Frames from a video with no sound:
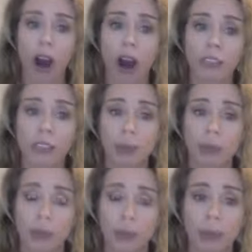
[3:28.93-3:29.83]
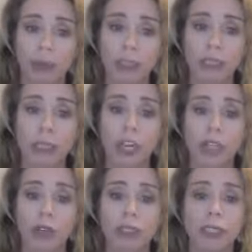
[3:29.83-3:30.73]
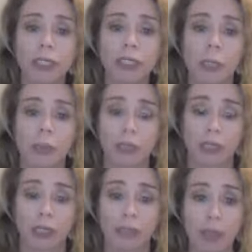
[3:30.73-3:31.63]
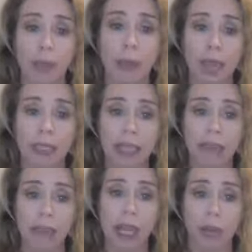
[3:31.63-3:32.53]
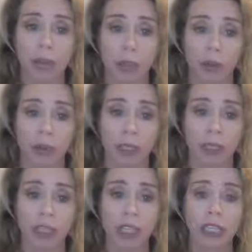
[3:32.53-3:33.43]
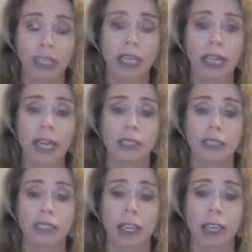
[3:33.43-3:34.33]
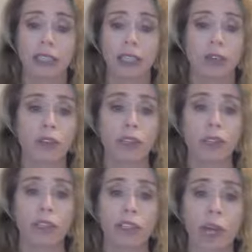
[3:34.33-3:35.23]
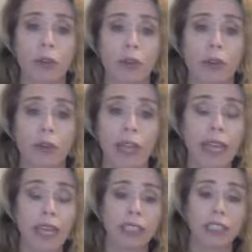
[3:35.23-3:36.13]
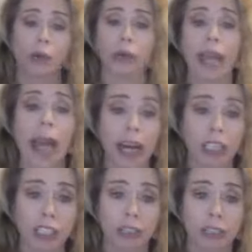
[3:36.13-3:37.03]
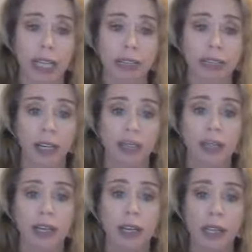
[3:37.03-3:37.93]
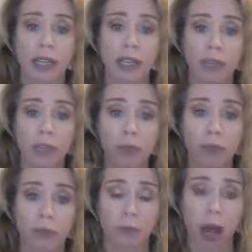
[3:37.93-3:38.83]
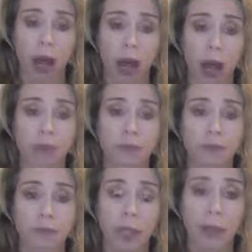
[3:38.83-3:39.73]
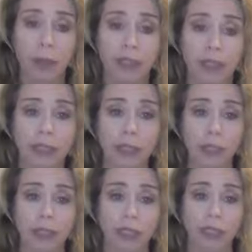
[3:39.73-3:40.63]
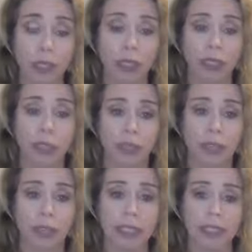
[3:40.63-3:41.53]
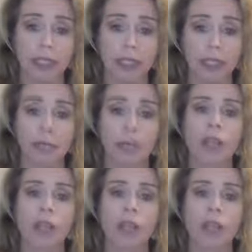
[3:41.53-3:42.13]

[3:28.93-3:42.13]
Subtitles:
Also with mutual funds, you're stuck to that specific mandate for that mutual fund. So they can't decide, like if you're in large cap growth, they can't just go to cash, because that's not in the mandate for what their fund should be invested in.